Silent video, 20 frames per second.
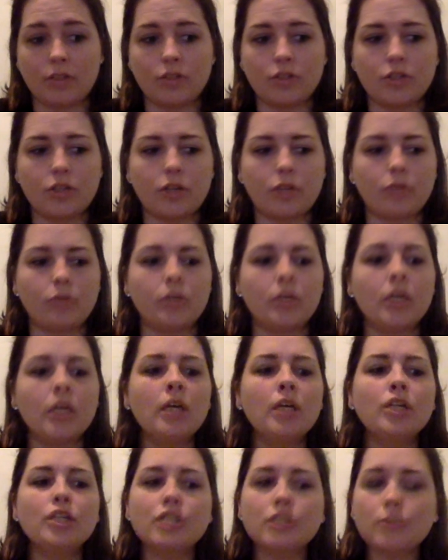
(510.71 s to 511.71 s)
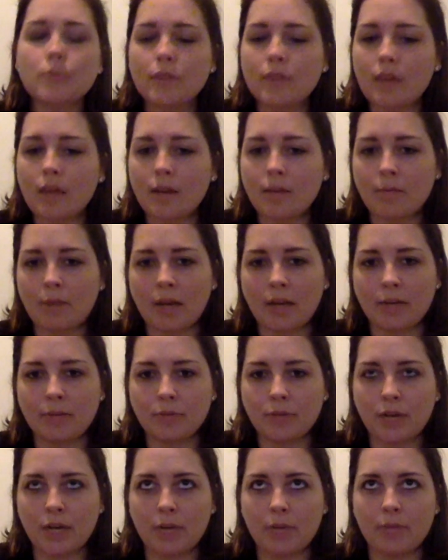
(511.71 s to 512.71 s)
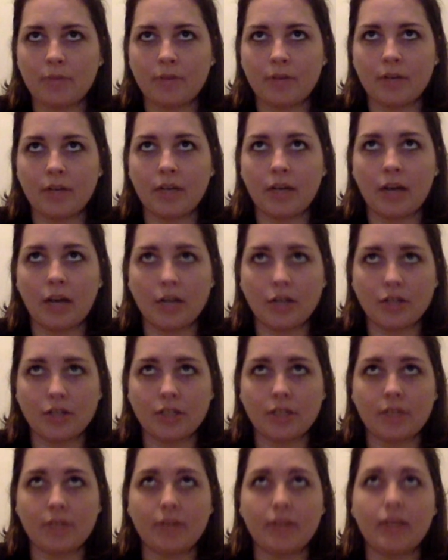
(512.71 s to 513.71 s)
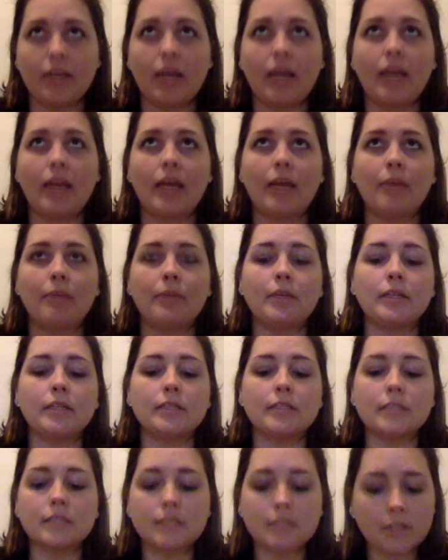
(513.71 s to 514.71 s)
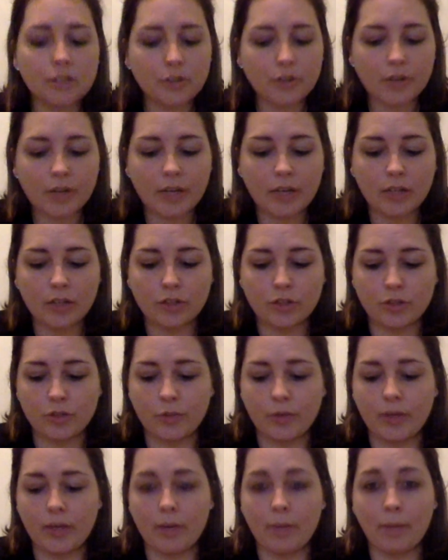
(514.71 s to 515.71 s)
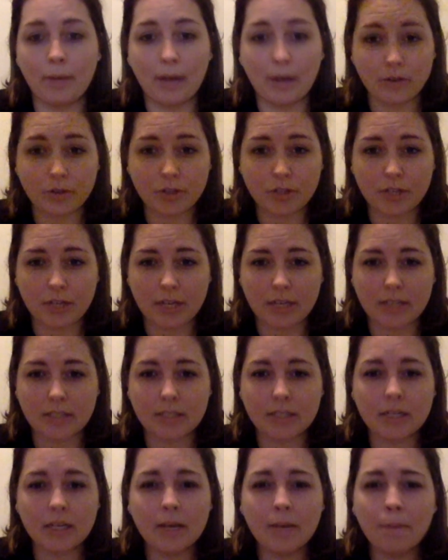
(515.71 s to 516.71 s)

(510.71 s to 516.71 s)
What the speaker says: So just with that in mind, I'm trying to be very conscious of it, and I'm considering doing a pouch test.